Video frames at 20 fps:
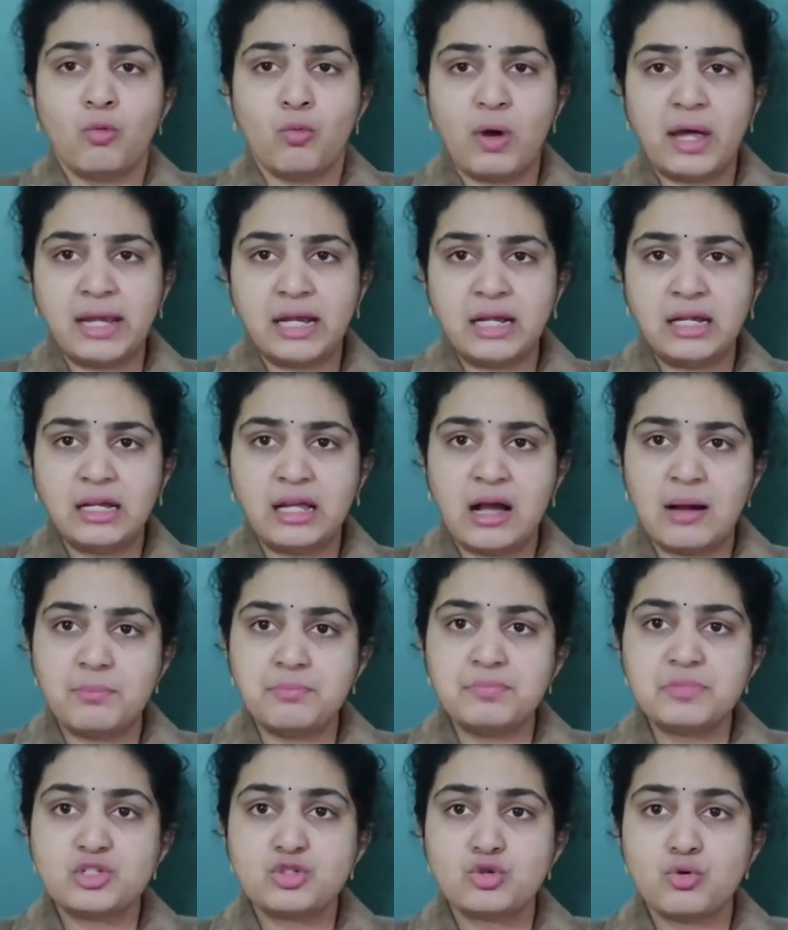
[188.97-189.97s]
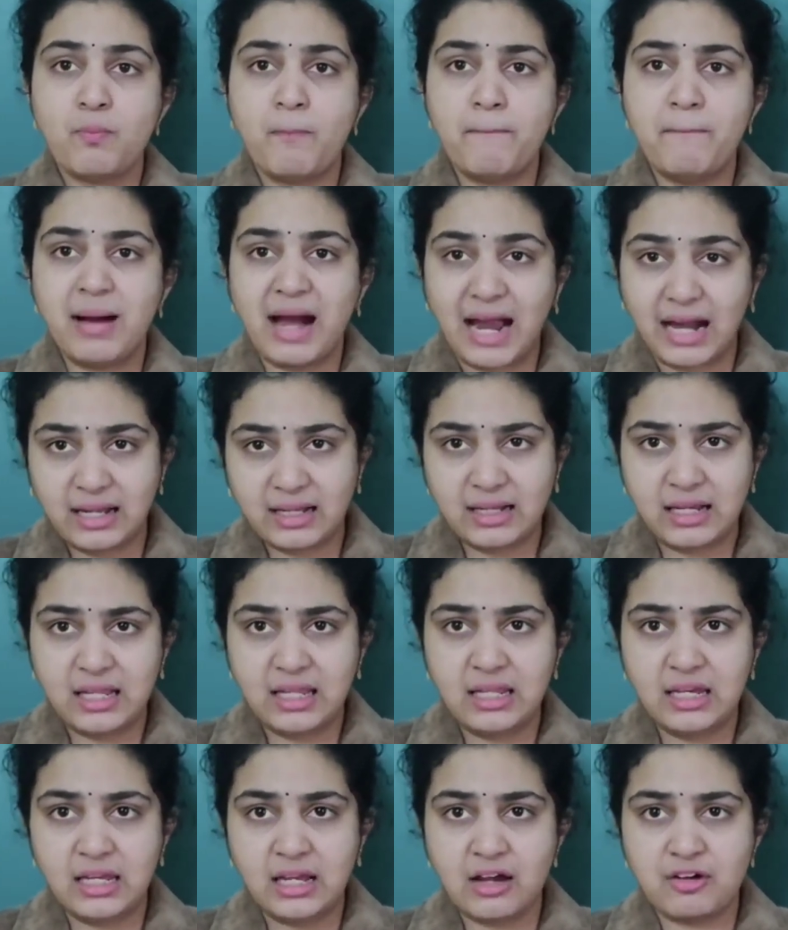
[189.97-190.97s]
When it comes to
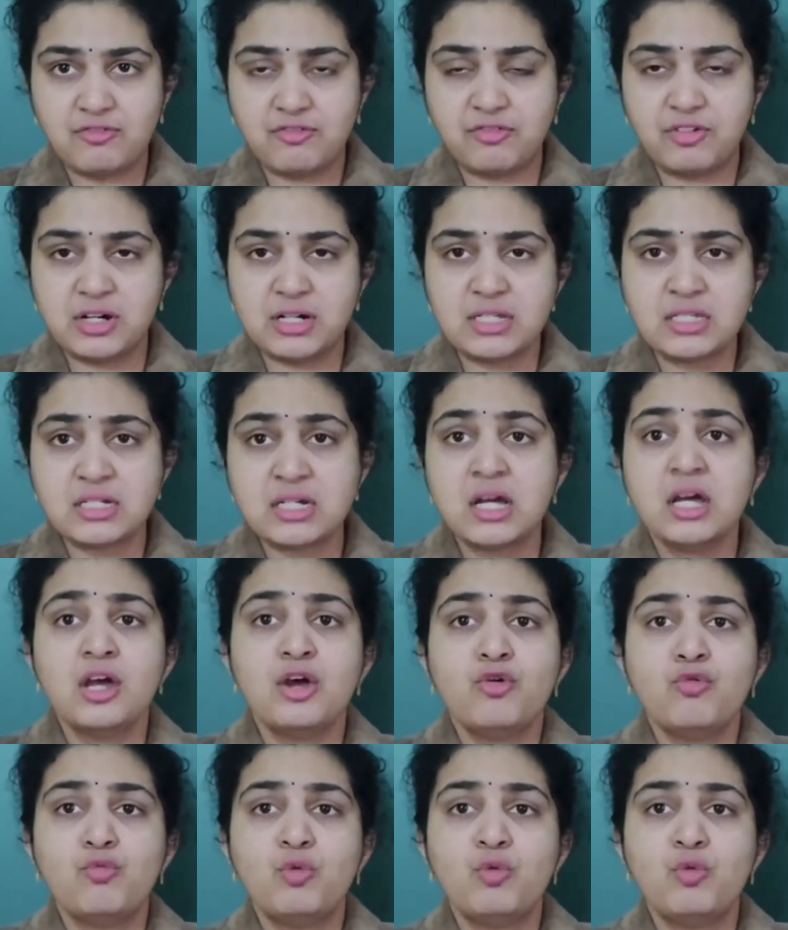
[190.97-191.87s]
bacteria first,